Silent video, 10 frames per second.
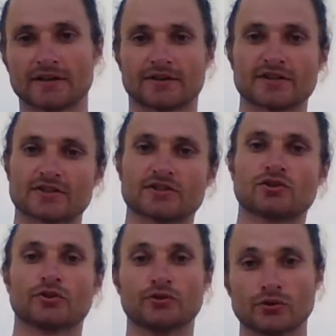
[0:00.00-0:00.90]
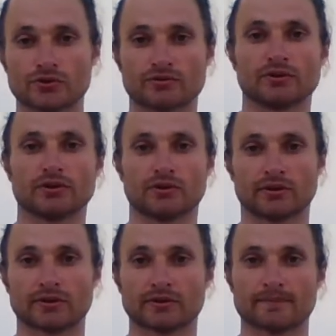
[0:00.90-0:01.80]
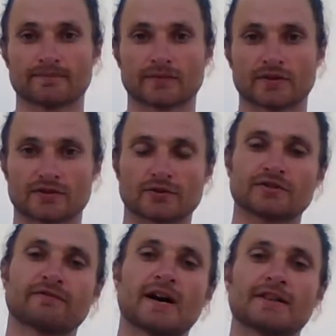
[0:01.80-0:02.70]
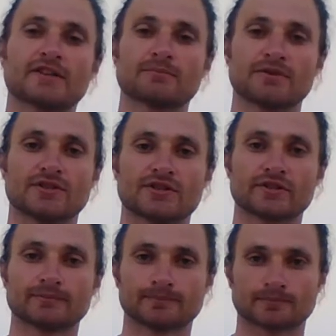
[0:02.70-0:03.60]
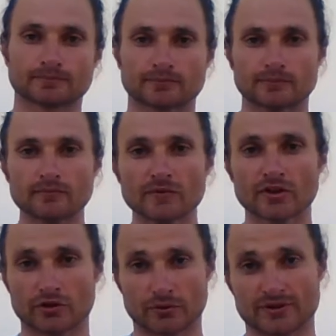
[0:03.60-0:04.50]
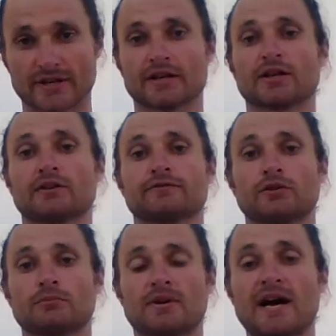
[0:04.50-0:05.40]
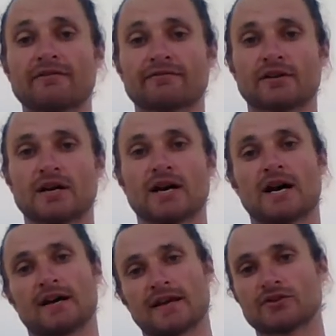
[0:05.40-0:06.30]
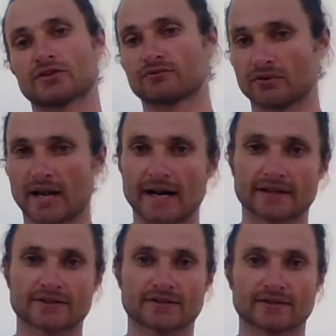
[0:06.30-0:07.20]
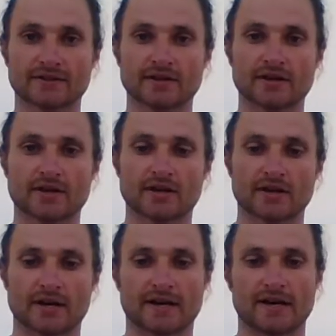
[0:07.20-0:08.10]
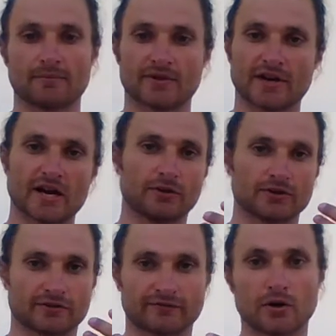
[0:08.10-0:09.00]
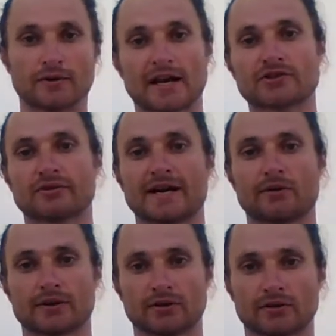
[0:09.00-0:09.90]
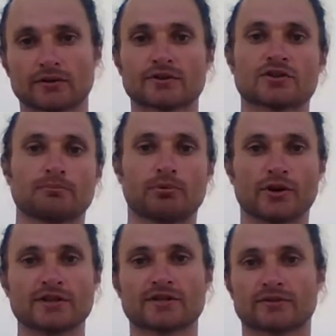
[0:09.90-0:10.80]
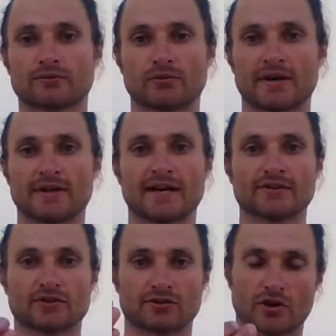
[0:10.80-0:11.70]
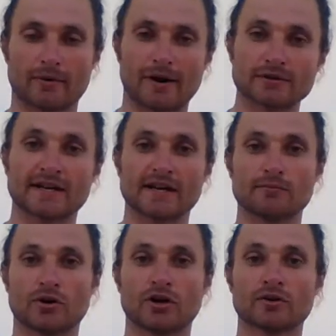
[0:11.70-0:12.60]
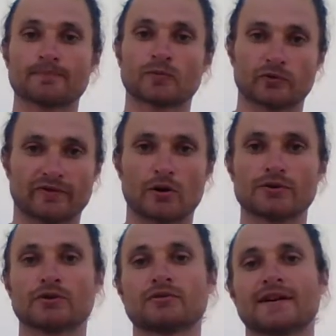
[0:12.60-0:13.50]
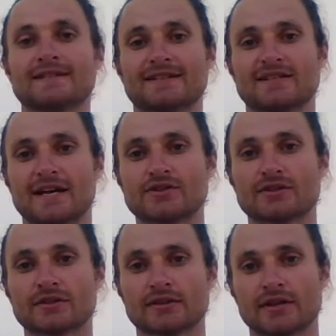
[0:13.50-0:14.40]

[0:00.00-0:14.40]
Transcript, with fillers: This is your neutral lung. So to find this position, you would take a full breath and then just relax. Um, the air will just flow naturally out your lungs, the point where the air doesn't go out anymore without you creating tension